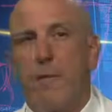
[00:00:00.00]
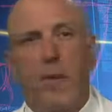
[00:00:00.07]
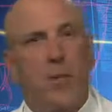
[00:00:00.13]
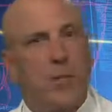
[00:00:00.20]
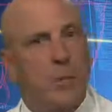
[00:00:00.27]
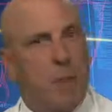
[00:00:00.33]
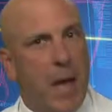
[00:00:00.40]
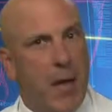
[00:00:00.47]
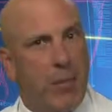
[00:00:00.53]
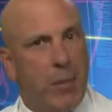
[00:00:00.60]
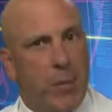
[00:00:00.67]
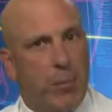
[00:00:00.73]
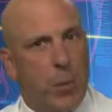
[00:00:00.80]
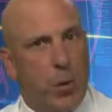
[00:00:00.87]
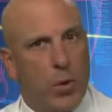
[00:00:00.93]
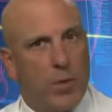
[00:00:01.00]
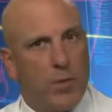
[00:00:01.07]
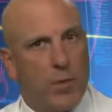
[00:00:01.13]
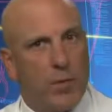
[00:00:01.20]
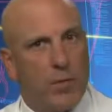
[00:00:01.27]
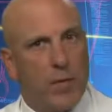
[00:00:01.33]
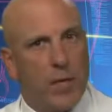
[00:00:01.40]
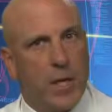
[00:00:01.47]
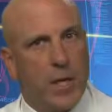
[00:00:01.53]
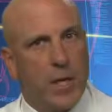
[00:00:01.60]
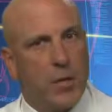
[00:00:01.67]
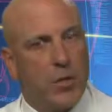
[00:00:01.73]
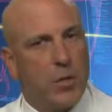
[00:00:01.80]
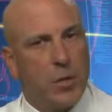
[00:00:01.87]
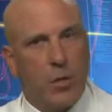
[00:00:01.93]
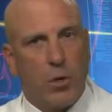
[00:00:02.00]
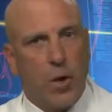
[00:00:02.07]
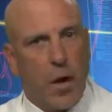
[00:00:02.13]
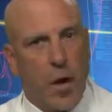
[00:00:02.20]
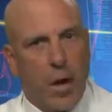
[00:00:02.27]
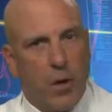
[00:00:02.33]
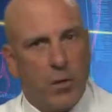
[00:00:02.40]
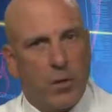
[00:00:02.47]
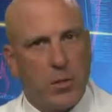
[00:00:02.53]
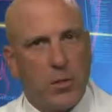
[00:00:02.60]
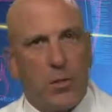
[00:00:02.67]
feldspathic porcelain veneers or crowns,